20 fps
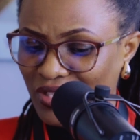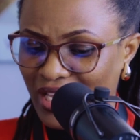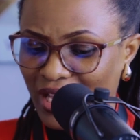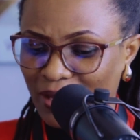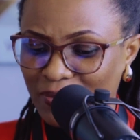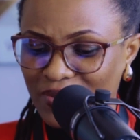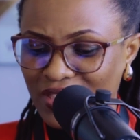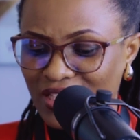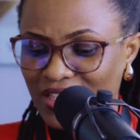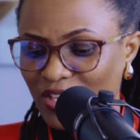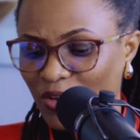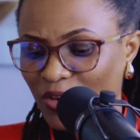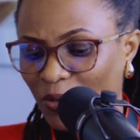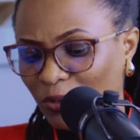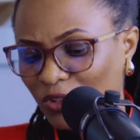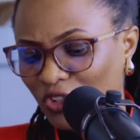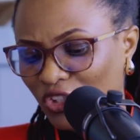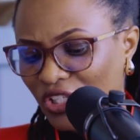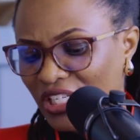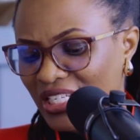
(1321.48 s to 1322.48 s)
gaps and the
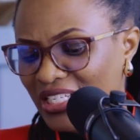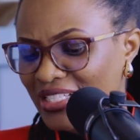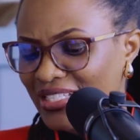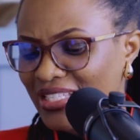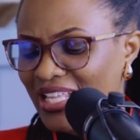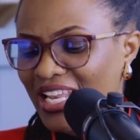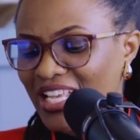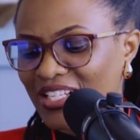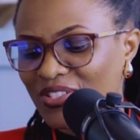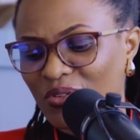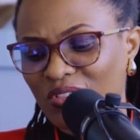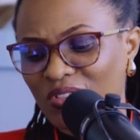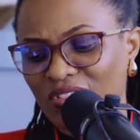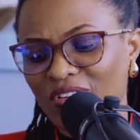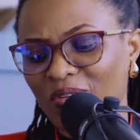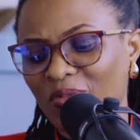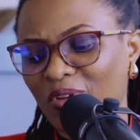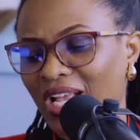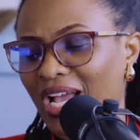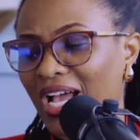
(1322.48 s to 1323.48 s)
opportunities. The last
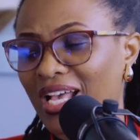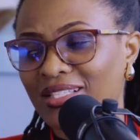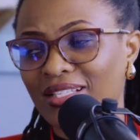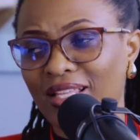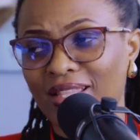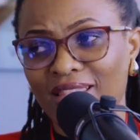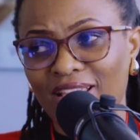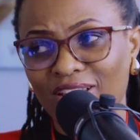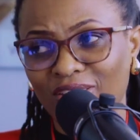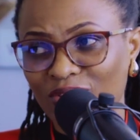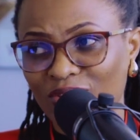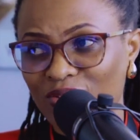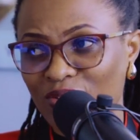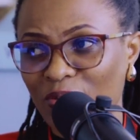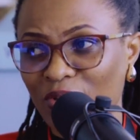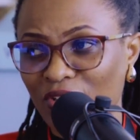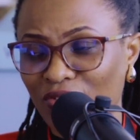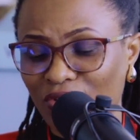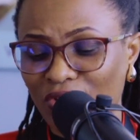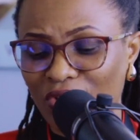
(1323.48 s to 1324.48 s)
question I'm going to ask, and thank you so
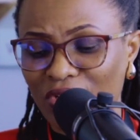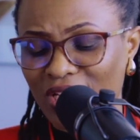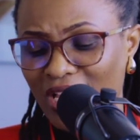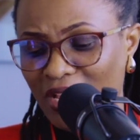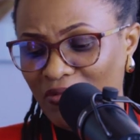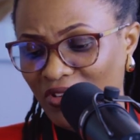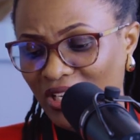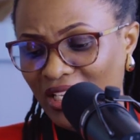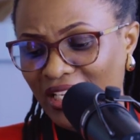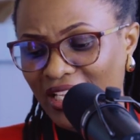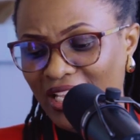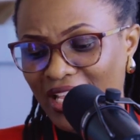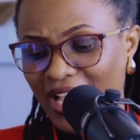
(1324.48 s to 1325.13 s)
much for your time, really.